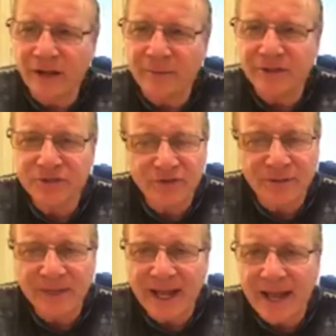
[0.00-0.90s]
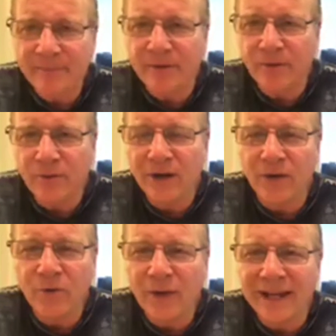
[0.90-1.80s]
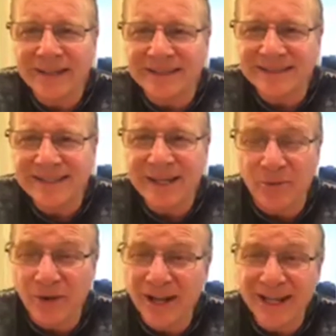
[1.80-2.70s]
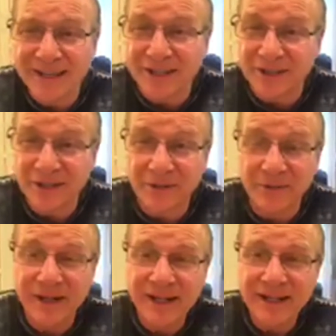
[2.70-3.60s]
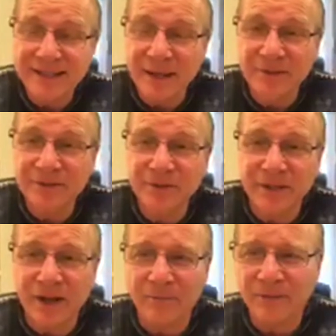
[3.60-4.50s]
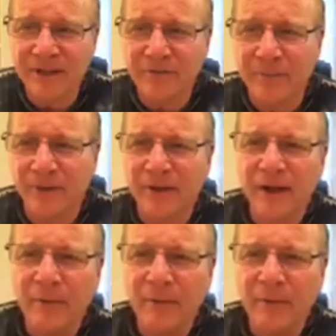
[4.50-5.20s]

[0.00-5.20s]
I'm extremely happy who I get to see and what I get to do is absolutely unbelievable.